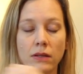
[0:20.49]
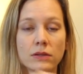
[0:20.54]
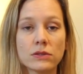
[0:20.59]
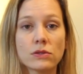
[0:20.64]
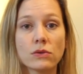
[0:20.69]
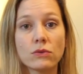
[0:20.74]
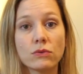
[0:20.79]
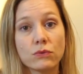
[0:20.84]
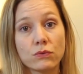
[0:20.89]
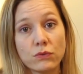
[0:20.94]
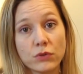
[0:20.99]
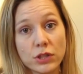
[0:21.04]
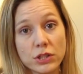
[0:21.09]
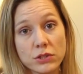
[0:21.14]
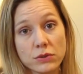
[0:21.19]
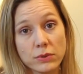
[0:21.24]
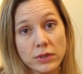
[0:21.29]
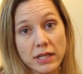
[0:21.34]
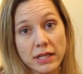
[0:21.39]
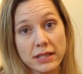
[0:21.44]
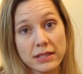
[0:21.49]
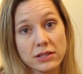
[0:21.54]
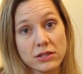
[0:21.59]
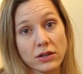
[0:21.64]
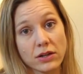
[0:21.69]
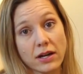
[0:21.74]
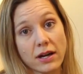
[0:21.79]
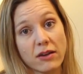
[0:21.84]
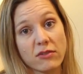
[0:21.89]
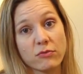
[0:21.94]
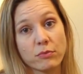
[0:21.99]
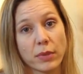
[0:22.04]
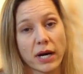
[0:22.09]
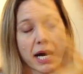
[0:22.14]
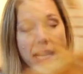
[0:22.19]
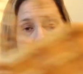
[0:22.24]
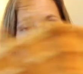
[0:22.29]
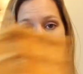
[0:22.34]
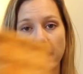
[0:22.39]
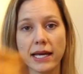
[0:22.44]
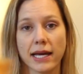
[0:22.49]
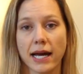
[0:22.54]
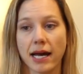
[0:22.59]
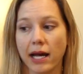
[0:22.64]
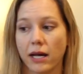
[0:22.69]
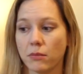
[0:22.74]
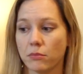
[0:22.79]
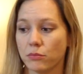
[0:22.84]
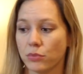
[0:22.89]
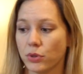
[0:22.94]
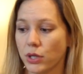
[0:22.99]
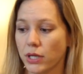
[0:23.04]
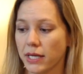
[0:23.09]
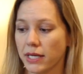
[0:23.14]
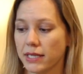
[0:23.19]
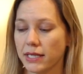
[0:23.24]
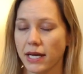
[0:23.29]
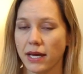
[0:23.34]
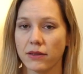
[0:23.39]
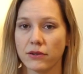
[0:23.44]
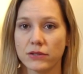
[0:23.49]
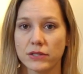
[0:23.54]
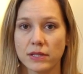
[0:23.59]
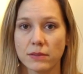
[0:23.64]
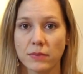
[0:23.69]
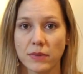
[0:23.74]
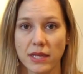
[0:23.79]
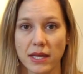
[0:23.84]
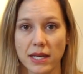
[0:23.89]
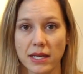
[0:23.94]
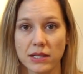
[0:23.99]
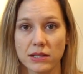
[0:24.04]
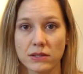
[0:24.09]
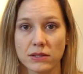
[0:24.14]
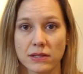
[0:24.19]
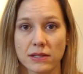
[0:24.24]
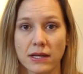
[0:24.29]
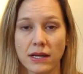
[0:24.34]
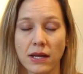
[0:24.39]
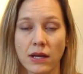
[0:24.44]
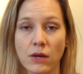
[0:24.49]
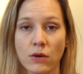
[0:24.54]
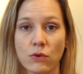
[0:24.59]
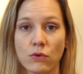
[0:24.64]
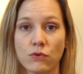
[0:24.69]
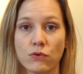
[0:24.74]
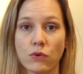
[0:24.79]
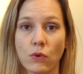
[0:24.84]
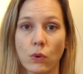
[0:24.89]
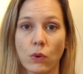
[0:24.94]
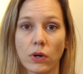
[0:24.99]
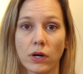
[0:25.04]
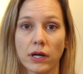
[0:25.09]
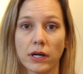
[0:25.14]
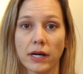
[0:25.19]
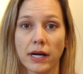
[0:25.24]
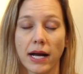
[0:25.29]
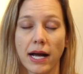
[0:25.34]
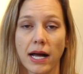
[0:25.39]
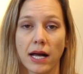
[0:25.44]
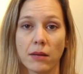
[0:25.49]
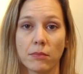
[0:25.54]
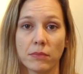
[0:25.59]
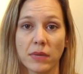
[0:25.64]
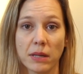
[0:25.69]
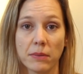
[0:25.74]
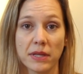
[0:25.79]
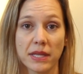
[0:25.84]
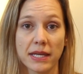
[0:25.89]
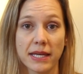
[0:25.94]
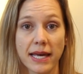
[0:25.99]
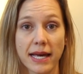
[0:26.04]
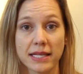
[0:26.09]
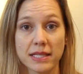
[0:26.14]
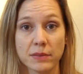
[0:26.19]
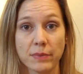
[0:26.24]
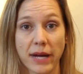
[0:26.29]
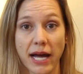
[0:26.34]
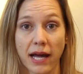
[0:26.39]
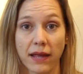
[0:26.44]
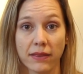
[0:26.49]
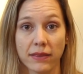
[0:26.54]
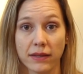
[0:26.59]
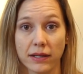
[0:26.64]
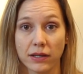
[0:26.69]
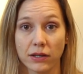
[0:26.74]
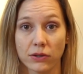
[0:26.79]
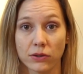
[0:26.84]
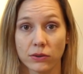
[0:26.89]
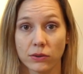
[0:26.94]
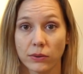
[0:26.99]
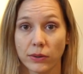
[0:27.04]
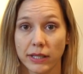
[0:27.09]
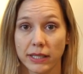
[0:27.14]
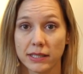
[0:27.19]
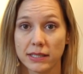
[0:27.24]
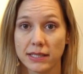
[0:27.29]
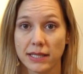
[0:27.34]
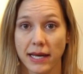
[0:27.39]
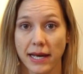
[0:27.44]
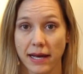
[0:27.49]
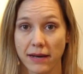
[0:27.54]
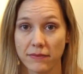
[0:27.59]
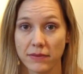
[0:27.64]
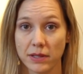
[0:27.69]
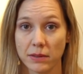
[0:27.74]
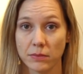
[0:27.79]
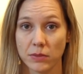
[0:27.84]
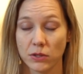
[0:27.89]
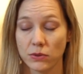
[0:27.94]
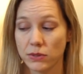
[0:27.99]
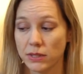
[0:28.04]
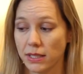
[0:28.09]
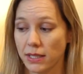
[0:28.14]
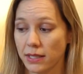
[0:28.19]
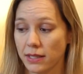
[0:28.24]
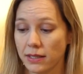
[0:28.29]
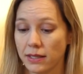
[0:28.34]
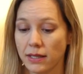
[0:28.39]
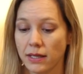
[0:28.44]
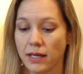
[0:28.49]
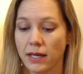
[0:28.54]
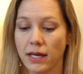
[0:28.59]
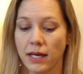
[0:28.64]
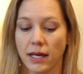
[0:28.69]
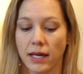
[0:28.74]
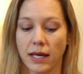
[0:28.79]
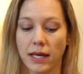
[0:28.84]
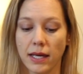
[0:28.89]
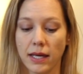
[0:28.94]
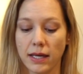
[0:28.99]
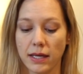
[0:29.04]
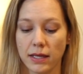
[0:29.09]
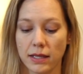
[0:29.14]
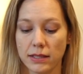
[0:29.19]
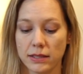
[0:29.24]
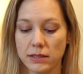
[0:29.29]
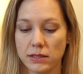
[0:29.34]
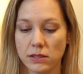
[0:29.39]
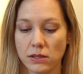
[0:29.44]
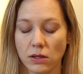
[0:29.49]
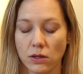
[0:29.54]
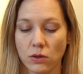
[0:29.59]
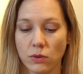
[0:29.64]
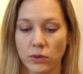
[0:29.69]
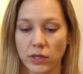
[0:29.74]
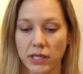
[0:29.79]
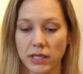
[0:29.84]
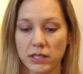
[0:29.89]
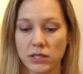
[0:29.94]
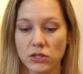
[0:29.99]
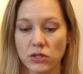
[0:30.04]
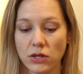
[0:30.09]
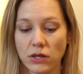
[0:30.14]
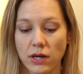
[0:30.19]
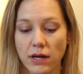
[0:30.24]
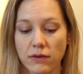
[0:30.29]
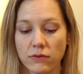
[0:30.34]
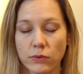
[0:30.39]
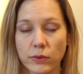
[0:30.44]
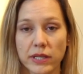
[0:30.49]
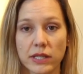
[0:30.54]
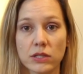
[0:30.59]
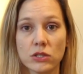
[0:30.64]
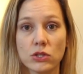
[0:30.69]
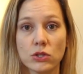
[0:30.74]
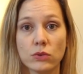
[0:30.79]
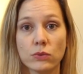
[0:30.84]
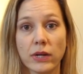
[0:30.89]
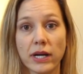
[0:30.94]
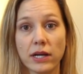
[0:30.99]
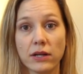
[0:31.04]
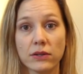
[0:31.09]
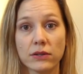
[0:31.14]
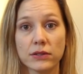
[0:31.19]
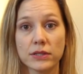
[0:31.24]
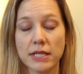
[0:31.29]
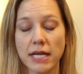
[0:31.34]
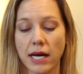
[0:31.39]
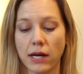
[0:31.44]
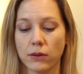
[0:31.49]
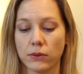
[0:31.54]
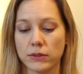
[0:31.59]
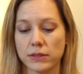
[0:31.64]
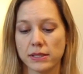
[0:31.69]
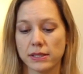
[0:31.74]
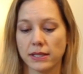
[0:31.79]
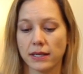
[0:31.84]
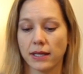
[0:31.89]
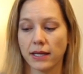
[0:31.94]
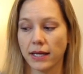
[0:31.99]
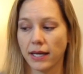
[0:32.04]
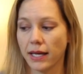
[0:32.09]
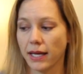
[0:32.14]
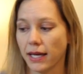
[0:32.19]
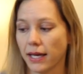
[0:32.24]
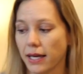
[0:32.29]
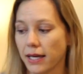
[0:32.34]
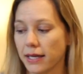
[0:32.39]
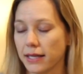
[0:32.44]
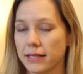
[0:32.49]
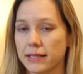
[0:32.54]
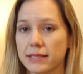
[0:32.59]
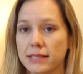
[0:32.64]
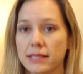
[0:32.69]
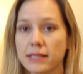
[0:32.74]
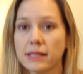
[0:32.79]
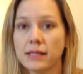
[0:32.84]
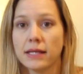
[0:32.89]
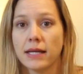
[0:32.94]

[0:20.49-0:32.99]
So first we're going to start off by putting together some things for maybe the guest bath that you're going to have them using. And so we're going to start off with 2 regular towels and